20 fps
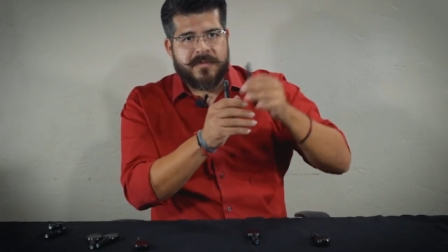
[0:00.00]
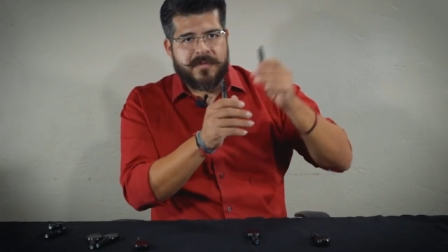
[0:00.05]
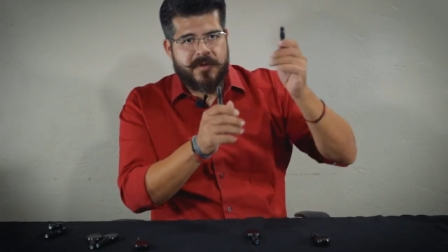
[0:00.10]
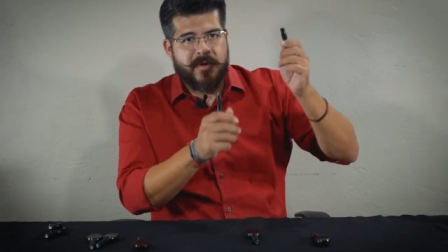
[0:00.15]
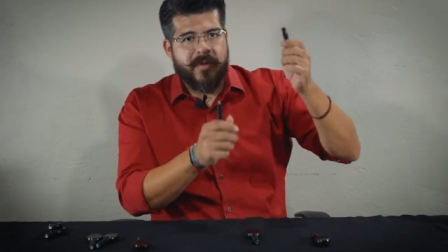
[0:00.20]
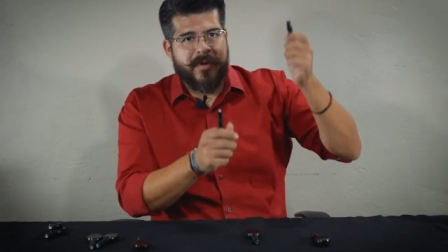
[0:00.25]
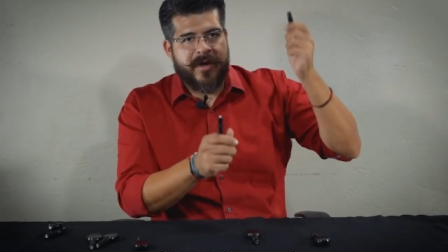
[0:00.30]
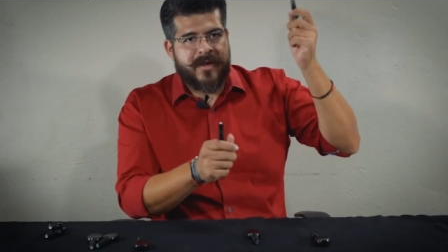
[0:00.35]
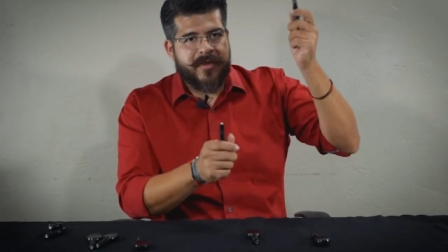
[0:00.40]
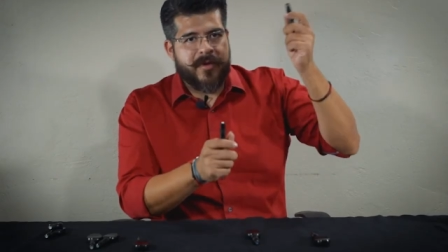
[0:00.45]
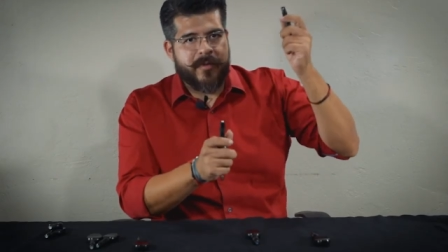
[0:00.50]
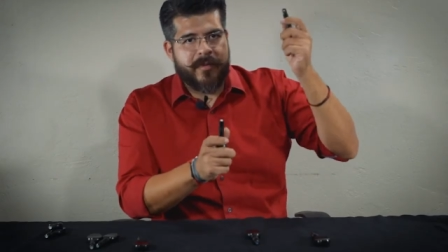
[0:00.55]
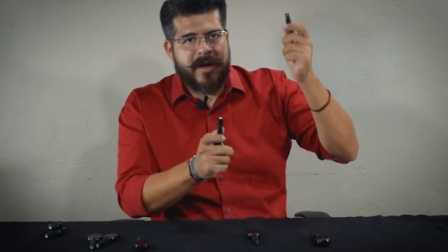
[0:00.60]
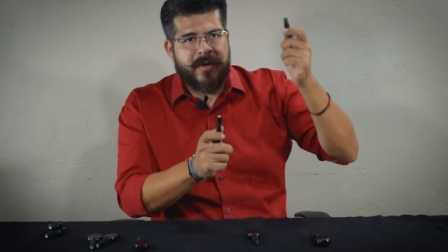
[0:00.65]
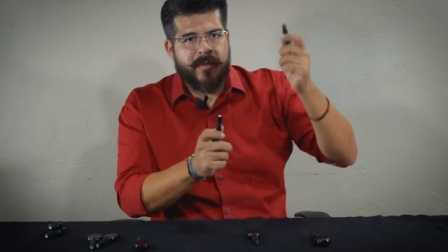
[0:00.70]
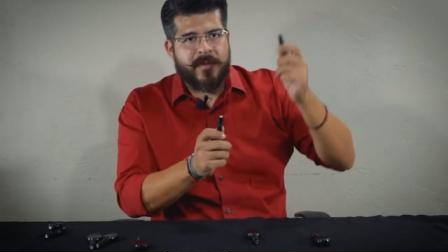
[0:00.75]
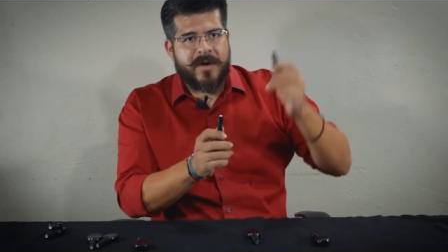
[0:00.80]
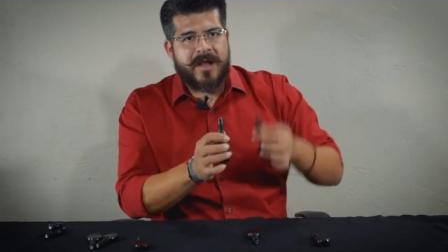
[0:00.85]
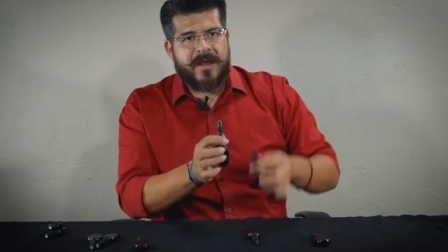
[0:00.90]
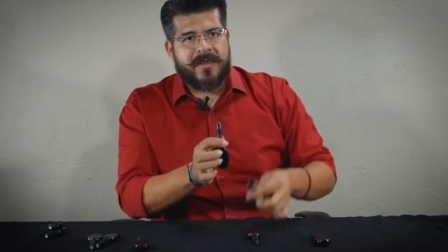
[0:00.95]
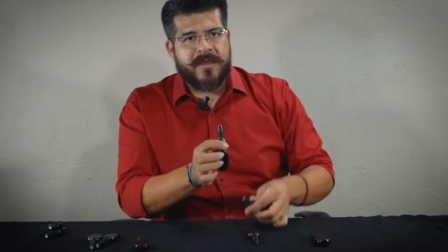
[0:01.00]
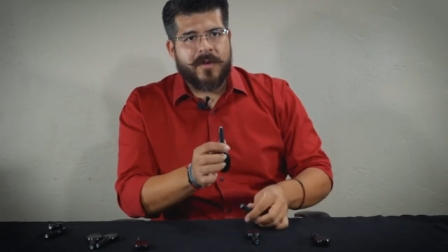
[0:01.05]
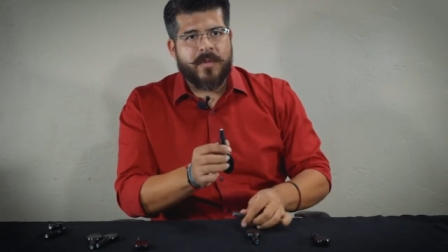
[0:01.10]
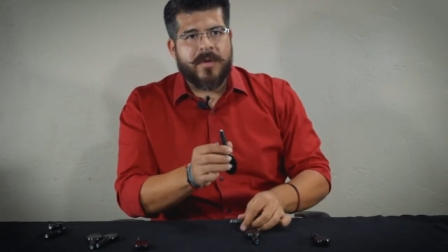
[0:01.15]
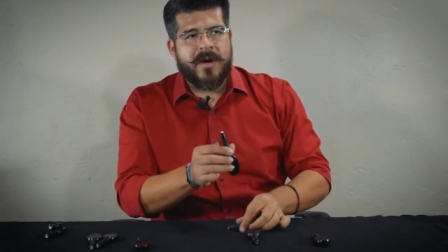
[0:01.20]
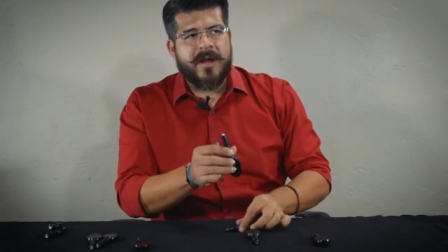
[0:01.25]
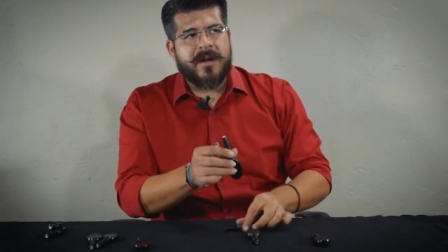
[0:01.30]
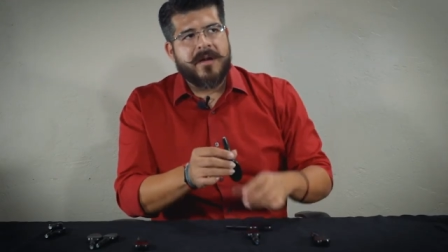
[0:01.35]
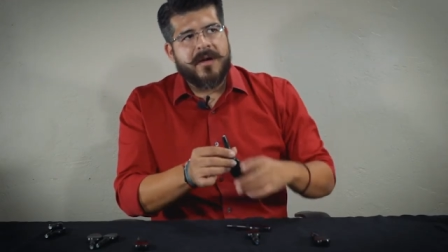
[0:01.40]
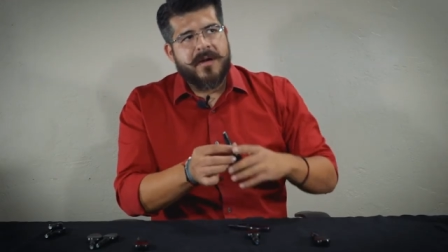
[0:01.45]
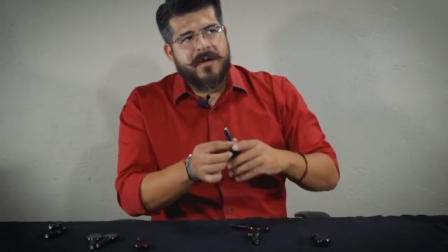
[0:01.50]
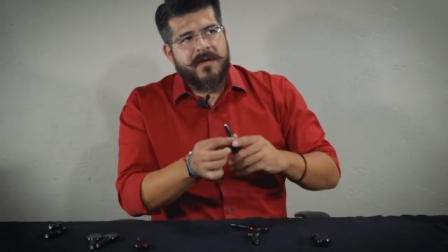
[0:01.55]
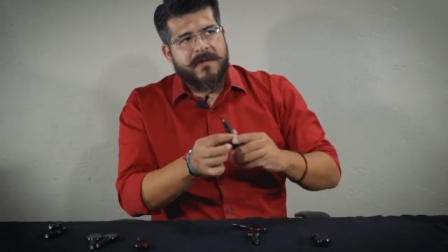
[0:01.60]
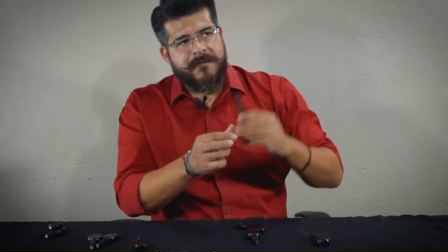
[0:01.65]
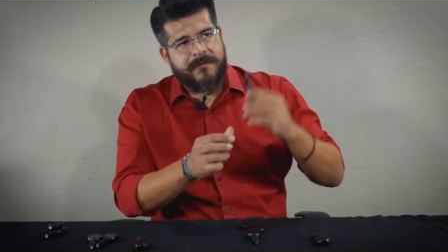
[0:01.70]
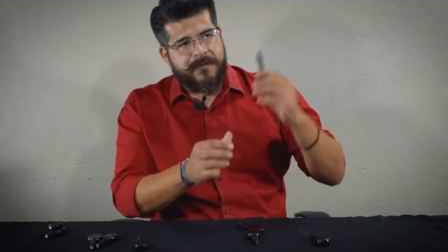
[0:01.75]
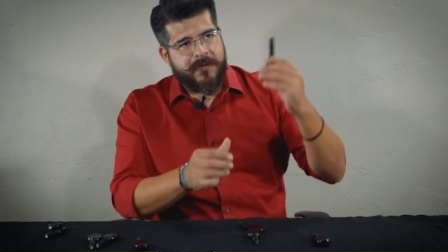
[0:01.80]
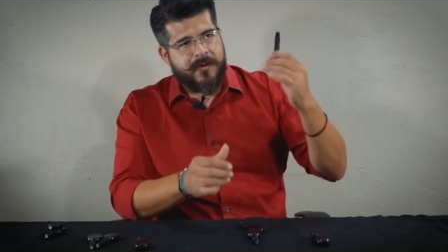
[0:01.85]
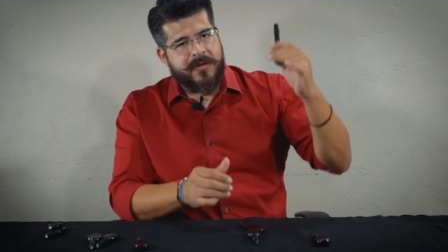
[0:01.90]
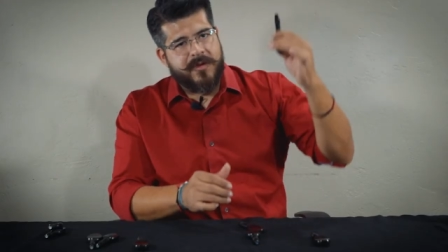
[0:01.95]
going in the right way, and the one
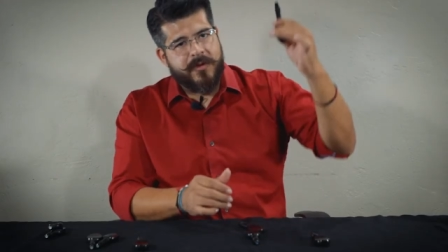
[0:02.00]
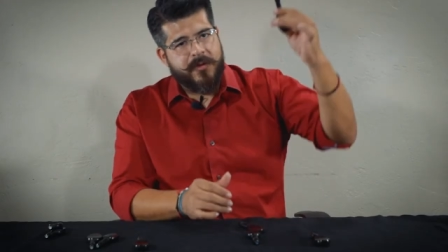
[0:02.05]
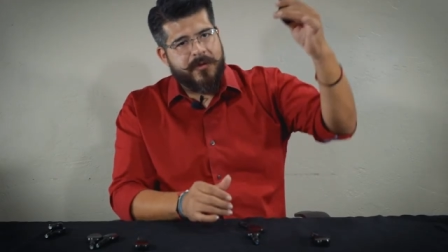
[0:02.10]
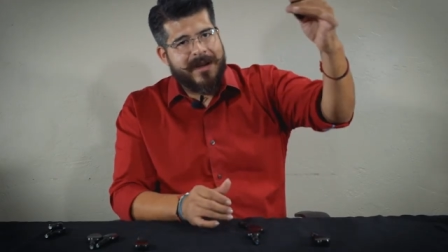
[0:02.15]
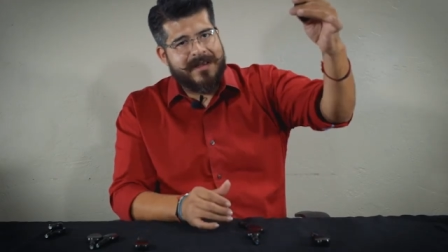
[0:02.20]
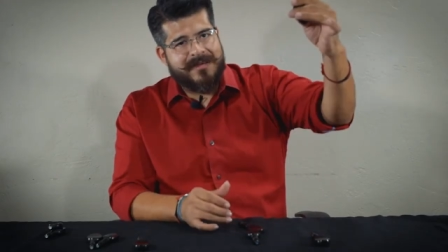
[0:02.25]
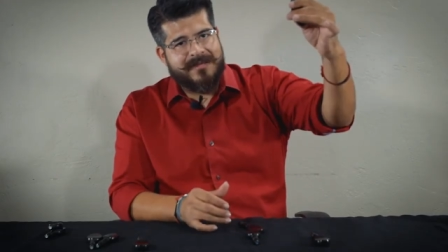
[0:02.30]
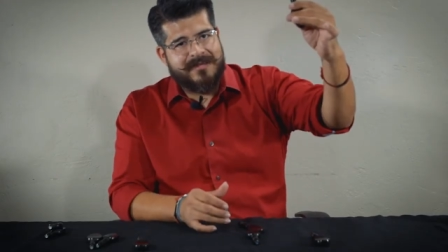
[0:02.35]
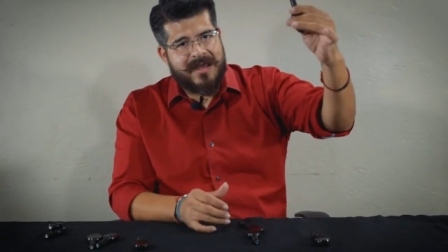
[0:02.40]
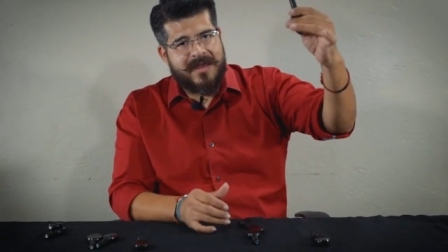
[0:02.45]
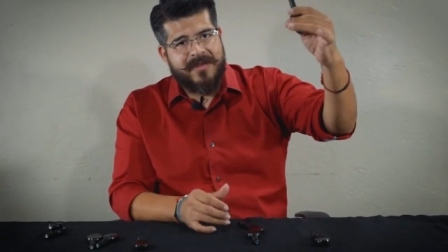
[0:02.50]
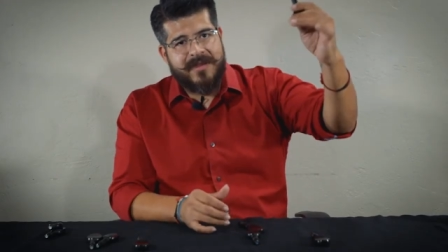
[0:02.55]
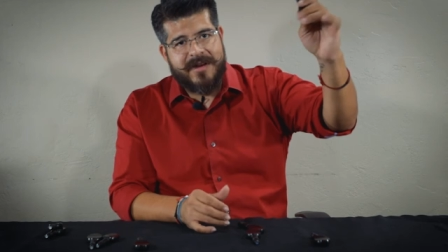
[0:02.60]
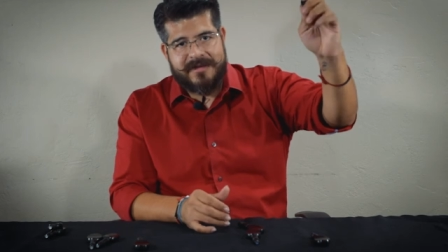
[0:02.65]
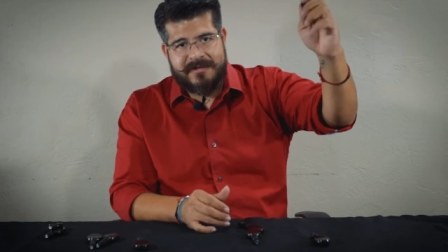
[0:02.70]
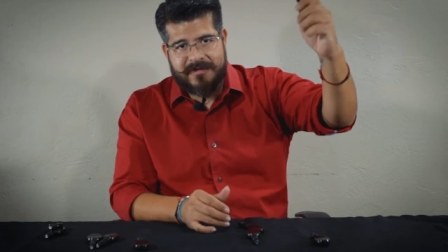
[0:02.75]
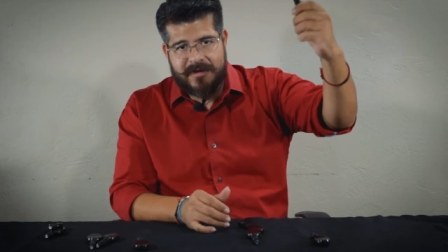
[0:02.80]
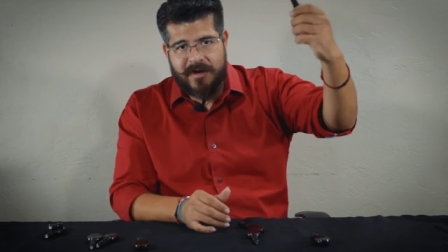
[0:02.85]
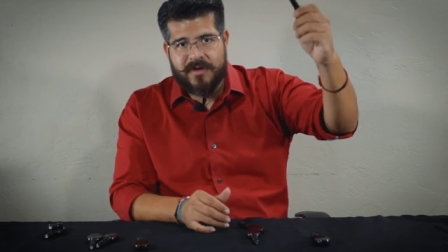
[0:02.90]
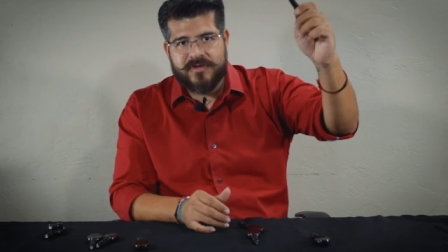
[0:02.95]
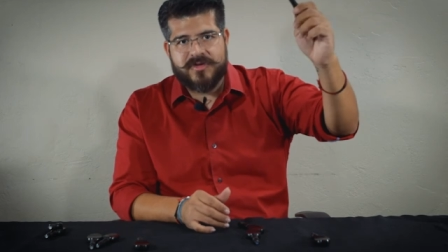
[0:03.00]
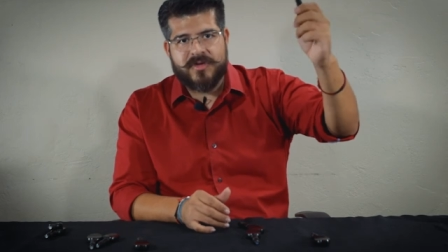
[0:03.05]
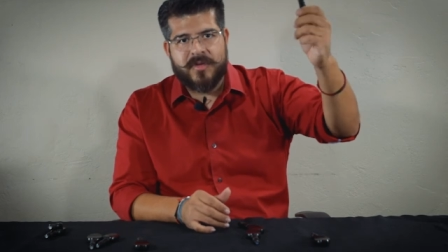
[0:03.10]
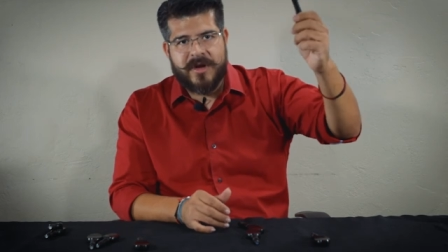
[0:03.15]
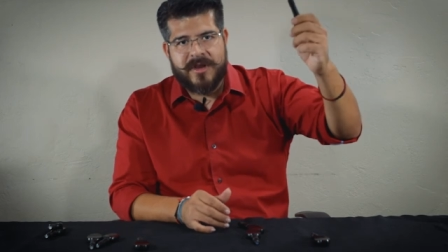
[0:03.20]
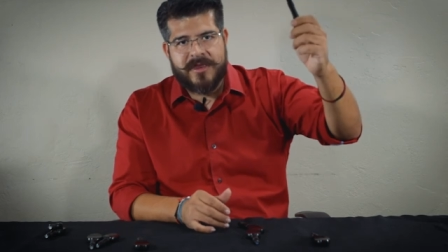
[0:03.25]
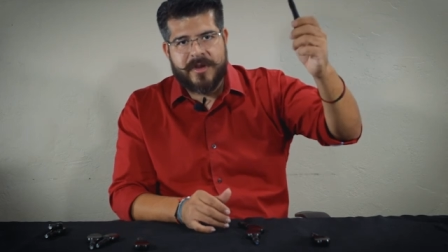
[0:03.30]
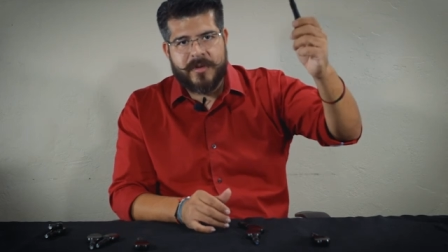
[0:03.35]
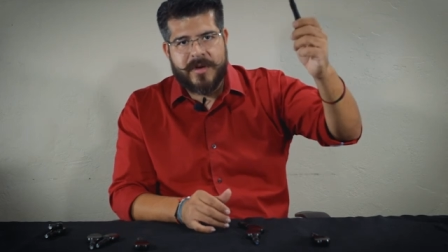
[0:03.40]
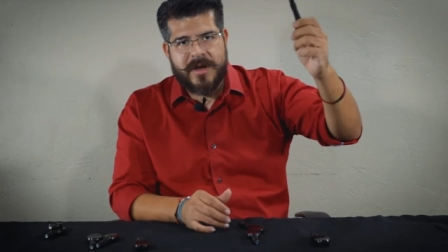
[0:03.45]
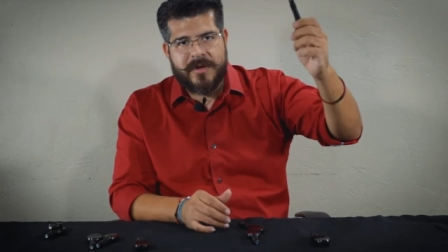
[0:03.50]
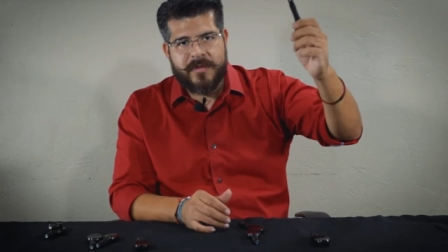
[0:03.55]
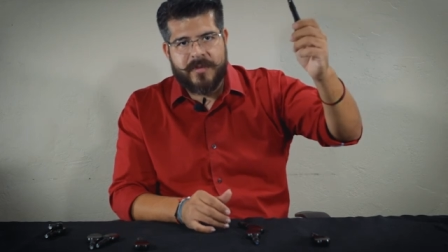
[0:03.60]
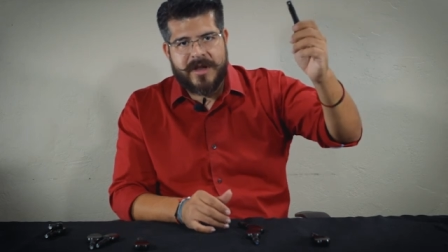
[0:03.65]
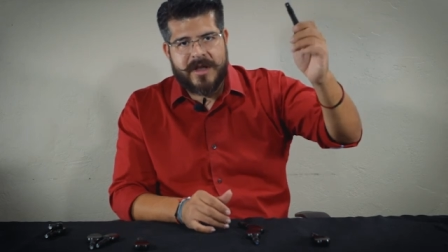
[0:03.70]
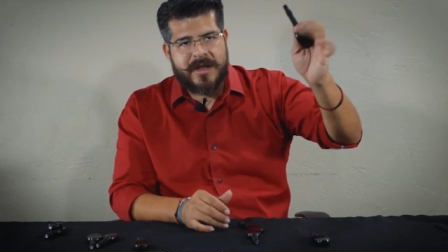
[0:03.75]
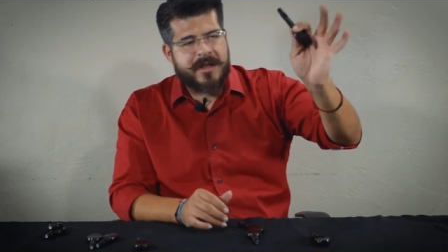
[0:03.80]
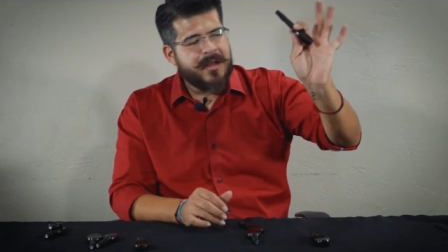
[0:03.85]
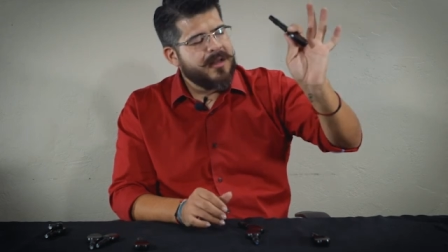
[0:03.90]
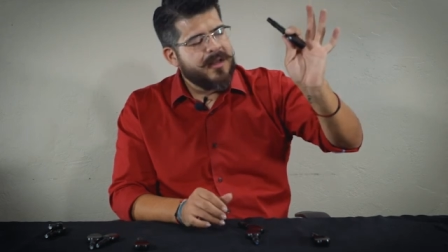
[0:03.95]
for the right side that it's also going the right
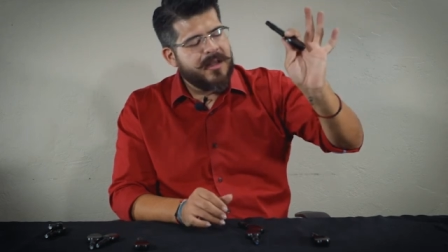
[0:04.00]
way,